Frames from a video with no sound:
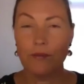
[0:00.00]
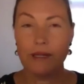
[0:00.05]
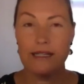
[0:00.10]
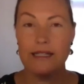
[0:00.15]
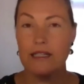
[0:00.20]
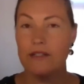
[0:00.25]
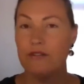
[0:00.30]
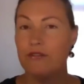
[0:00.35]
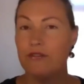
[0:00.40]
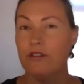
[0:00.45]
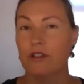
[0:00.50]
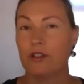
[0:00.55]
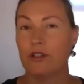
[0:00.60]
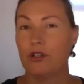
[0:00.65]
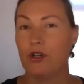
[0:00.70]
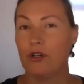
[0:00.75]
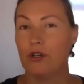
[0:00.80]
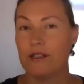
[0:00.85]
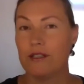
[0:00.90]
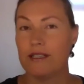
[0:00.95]
different
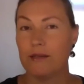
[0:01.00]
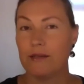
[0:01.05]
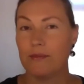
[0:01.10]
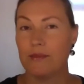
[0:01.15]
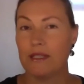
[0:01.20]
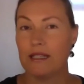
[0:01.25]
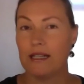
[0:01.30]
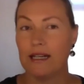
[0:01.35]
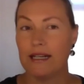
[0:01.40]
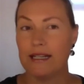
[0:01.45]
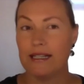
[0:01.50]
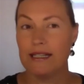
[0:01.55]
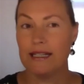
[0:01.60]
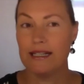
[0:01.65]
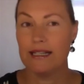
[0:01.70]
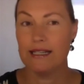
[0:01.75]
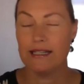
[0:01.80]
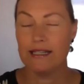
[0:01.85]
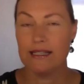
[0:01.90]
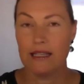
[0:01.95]
concepts and
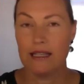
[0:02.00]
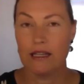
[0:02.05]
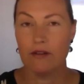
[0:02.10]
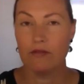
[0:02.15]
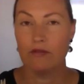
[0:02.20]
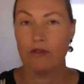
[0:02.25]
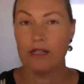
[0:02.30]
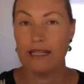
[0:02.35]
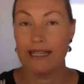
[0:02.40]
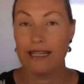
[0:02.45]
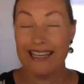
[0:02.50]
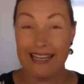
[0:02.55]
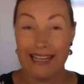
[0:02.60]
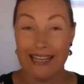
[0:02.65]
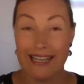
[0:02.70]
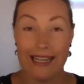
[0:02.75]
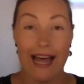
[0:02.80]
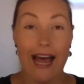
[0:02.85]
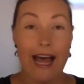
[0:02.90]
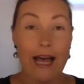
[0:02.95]
ideas that have really
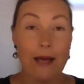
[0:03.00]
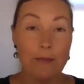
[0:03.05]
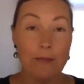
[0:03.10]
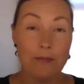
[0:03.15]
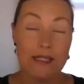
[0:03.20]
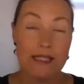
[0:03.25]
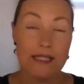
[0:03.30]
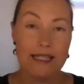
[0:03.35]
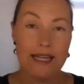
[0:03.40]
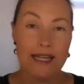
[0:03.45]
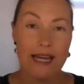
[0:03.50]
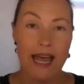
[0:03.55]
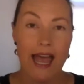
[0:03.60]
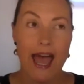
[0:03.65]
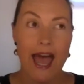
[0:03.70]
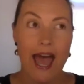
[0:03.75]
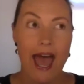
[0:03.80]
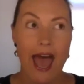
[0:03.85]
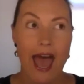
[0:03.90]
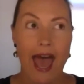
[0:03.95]
collapsed
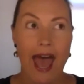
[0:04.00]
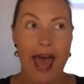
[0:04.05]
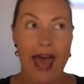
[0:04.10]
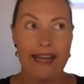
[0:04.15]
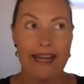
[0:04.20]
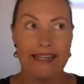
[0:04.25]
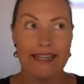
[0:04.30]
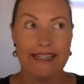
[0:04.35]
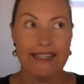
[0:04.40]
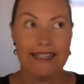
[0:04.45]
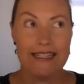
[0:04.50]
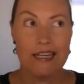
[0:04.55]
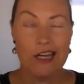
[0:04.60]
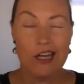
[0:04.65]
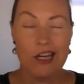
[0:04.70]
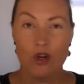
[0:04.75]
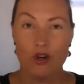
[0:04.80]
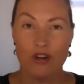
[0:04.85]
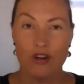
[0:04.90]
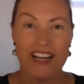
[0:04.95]
and
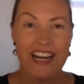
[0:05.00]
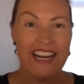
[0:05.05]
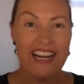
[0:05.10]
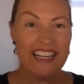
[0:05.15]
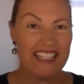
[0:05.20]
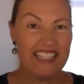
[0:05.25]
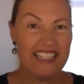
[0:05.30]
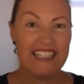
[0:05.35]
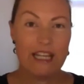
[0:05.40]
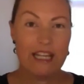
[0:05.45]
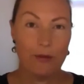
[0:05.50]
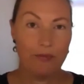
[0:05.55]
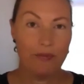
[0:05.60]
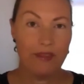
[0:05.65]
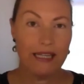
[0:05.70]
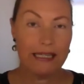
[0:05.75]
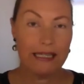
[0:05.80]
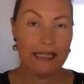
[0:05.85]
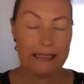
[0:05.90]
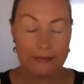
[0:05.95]
created
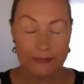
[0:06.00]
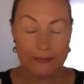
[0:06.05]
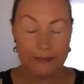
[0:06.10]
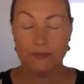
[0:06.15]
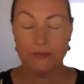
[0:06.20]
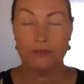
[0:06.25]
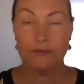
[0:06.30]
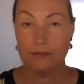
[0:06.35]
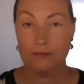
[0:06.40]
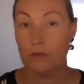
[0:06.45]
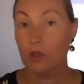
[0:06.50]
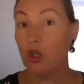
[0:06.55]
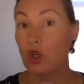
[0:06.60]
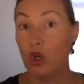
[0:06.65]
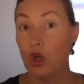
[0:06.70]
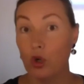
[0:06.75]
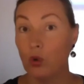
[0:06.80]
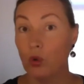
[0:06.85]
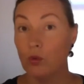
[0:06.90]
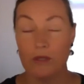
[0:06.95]
something
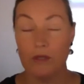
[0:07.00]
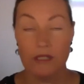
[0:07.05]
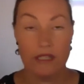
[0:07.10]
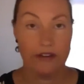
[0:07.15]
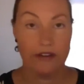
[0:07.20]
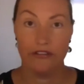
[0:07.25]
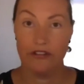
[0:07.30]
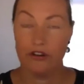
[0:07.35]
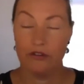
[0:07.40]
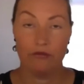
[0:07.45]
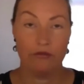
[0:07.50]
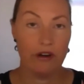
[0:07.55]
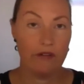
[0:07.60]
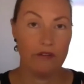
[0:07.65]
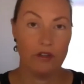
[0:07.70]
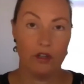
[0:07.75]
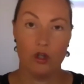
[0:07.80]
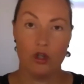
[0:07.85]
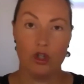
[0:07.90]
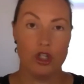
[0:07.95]
new, different,
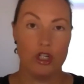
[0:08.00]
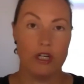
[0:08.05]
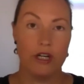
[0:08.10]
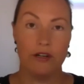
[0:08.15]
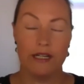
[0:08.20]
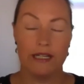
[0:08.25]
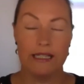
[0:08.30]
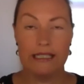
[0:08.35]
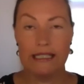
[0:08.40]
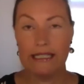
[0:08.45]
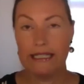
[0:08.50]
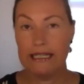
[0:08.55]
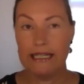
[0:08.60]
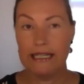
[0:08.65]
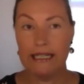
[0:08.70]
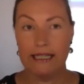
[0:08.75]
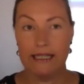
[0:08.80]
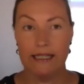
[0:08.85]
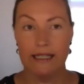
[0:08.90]
revolutionary, leading.